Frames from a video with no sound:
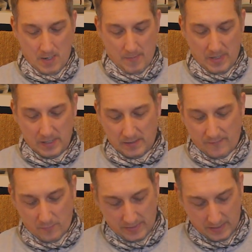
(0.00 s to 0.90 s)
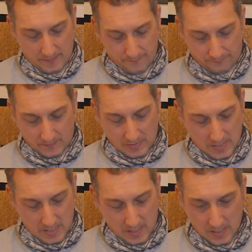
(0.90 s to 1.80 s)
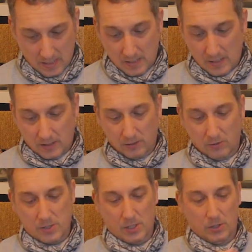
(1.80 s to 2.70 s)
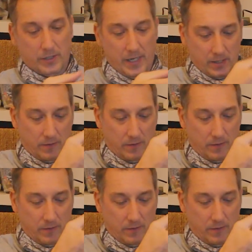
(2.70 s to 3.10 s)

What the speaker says: But let's have a closer look at it.